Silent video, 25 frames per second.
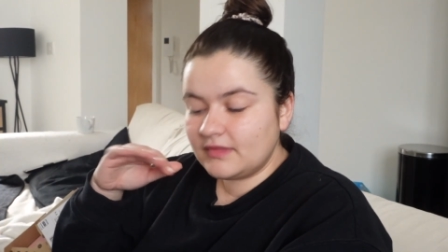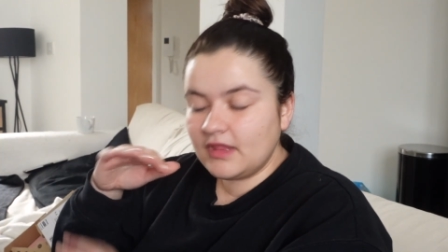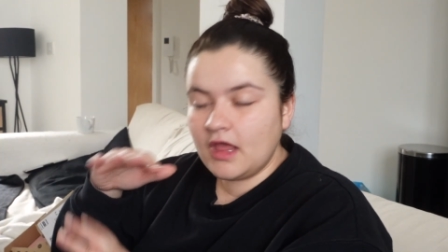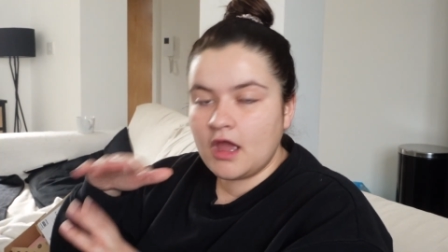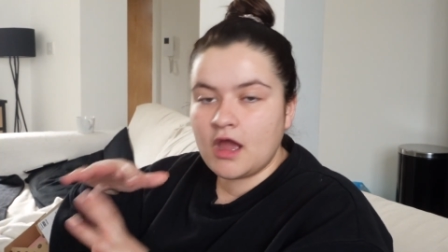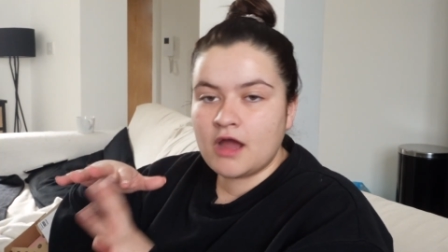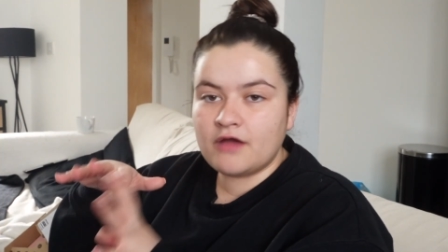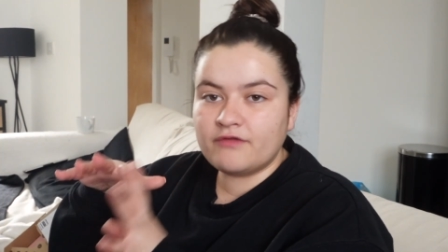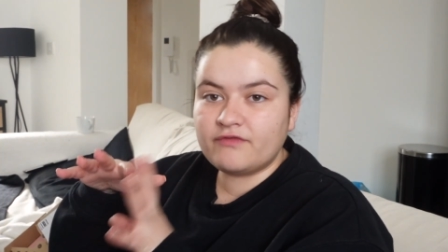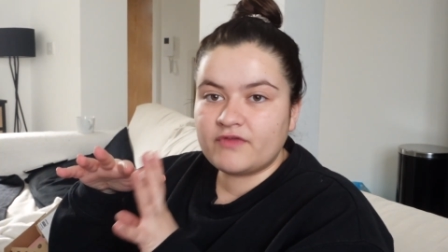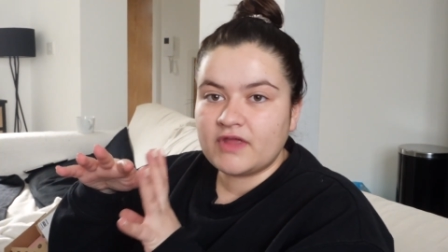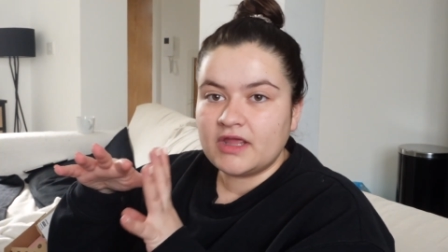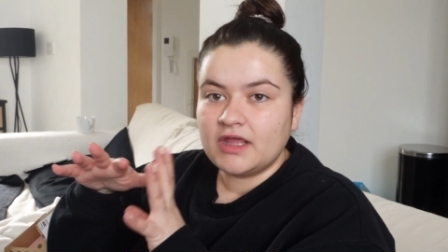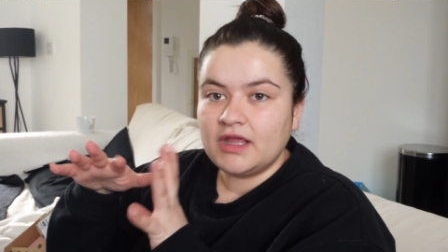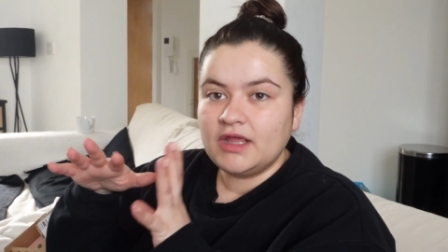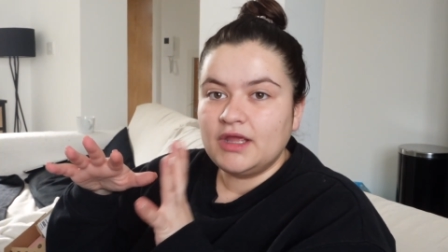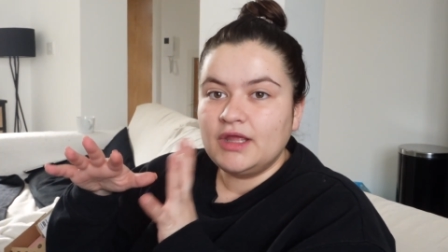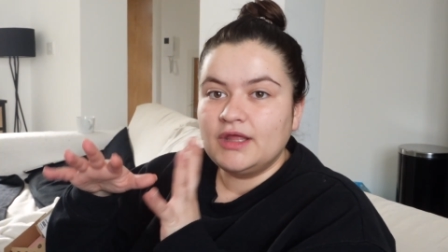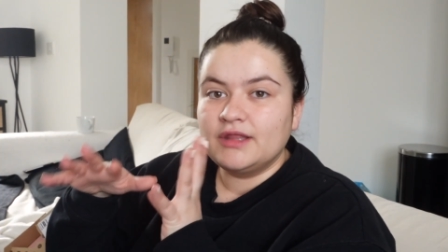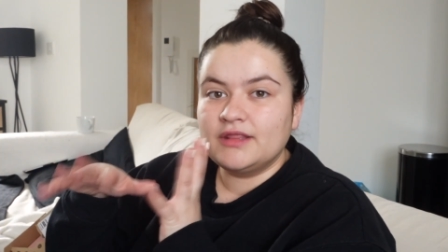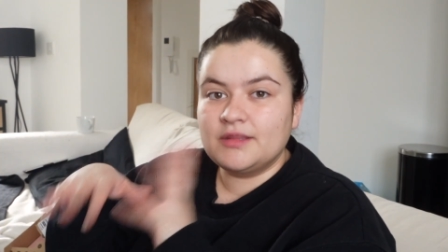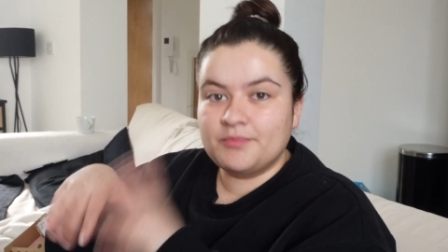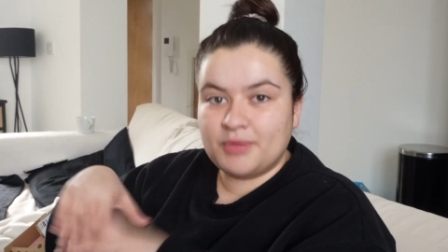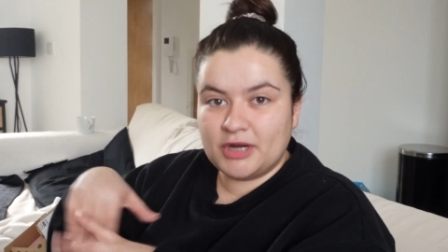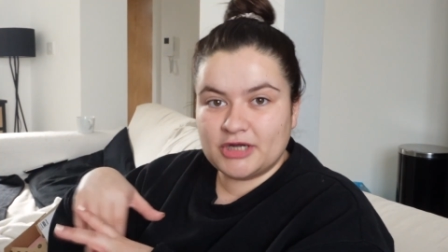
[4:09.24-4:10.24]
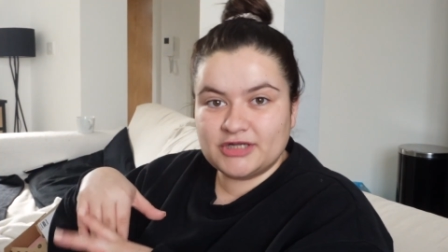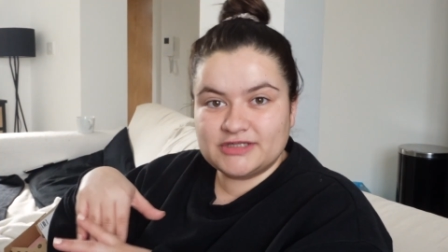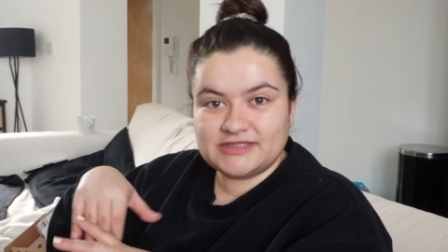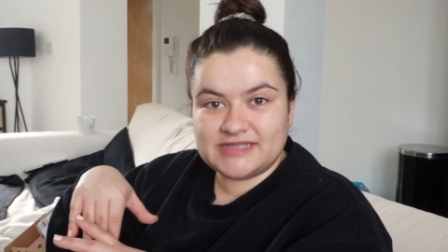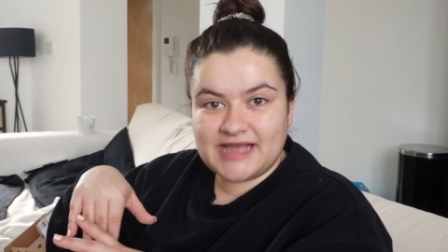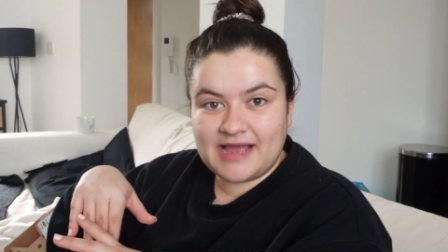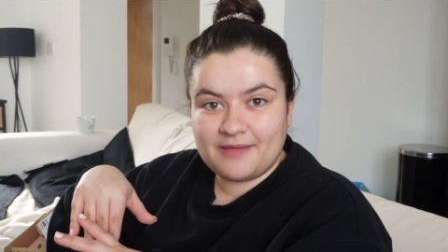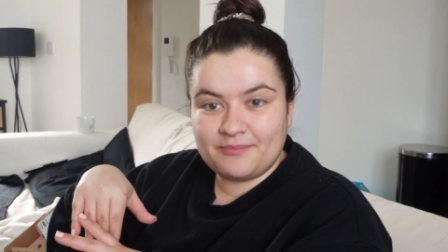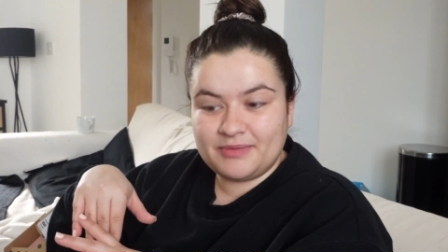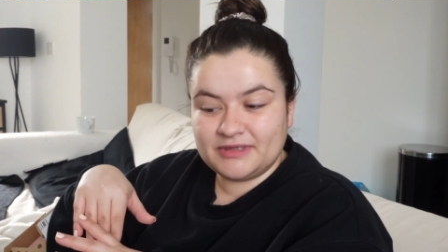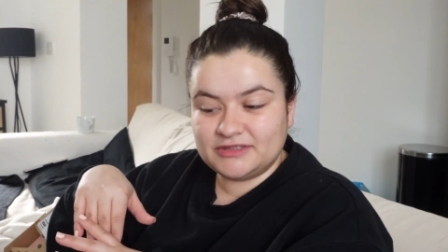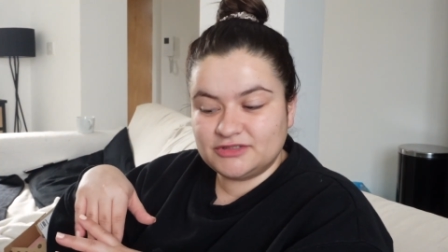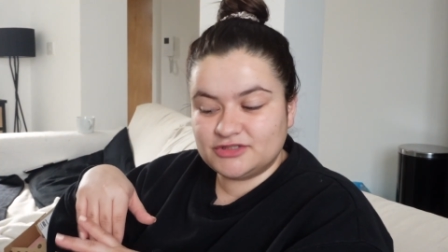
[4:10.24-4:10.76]
of the products
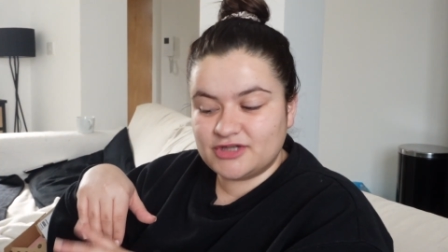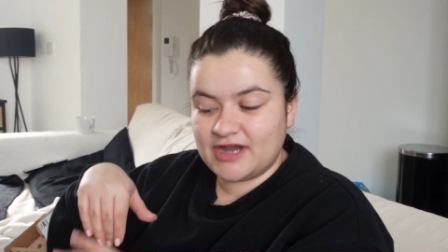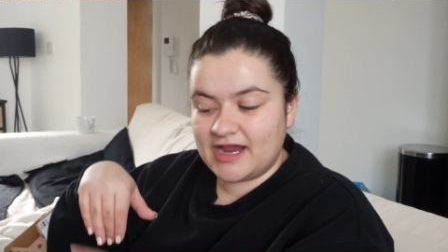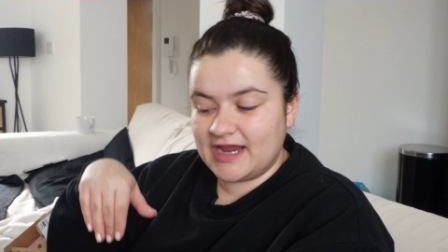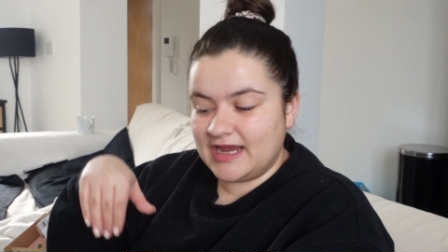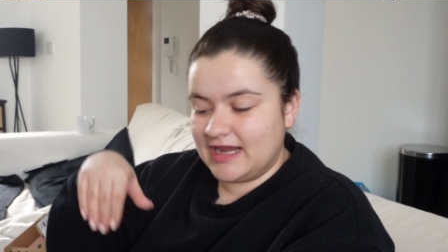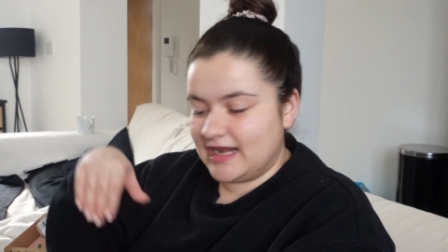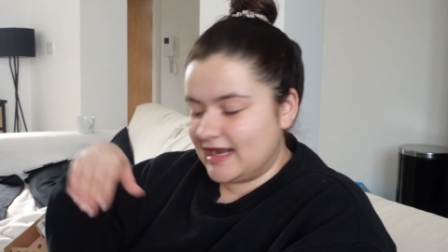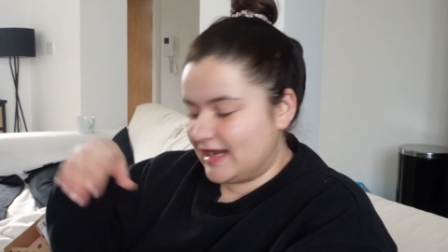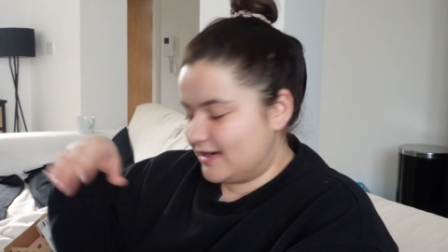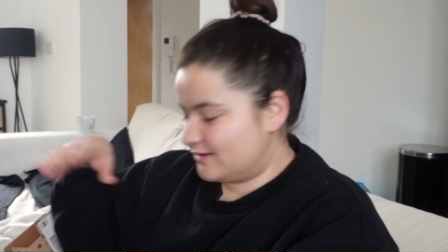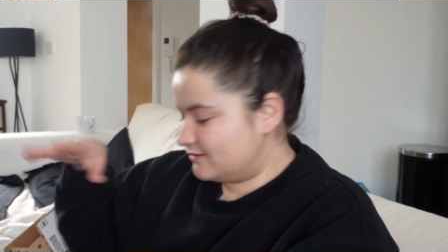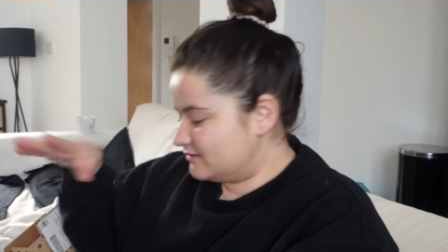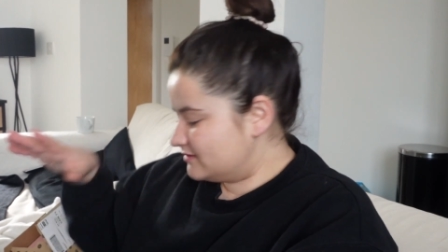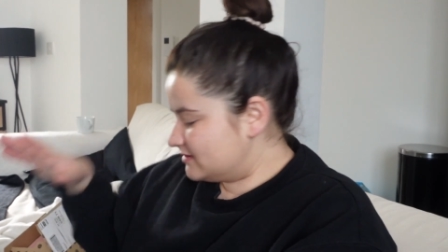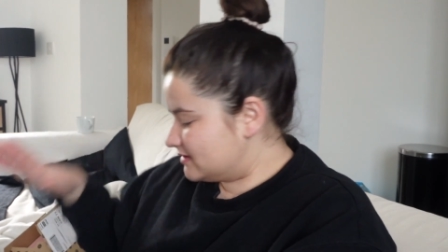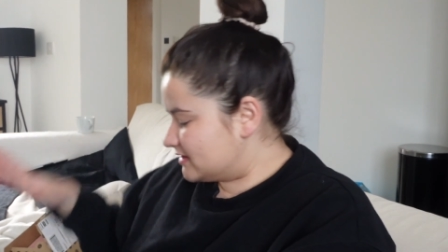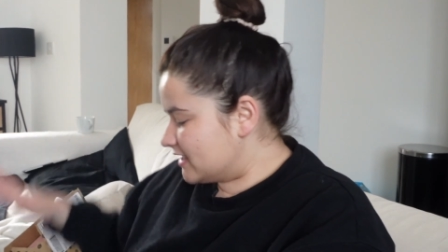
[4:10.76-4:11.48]
that I've been trying out.